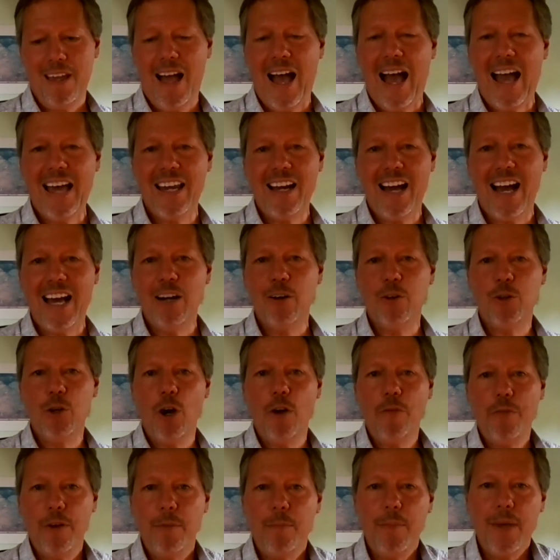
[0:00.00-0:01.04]
I, I, don't know
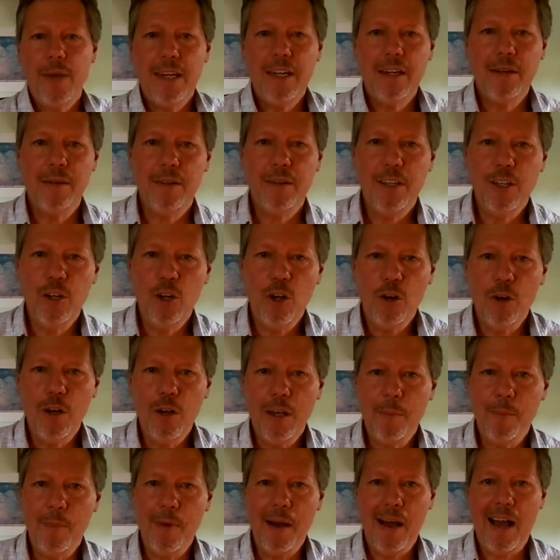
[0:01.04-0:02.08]
if it made it, you know,
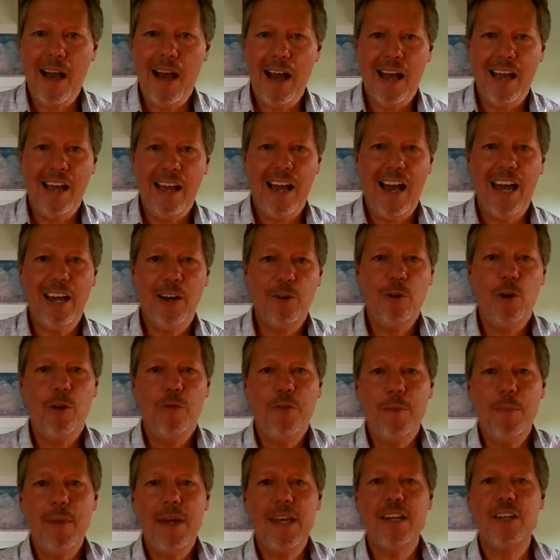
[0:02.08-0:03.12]
it, I don't know if
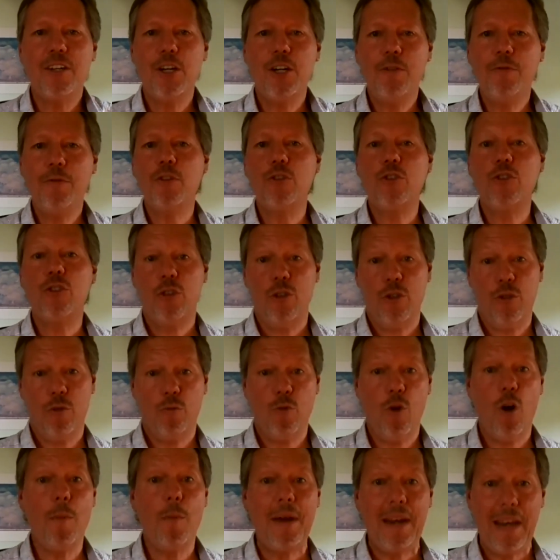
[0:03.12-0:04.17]
it made a difference to the
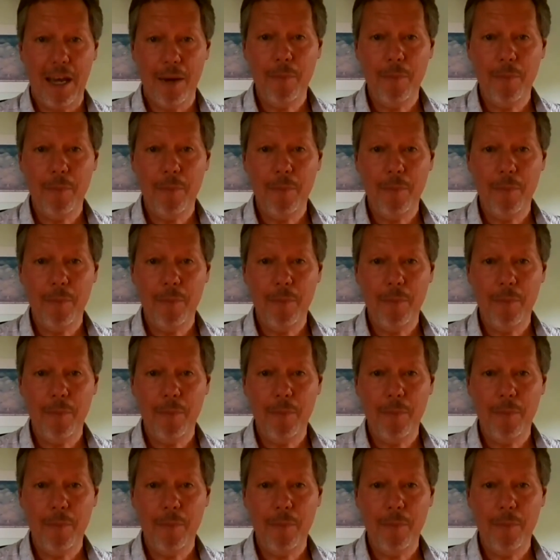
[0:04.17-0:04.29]
Roman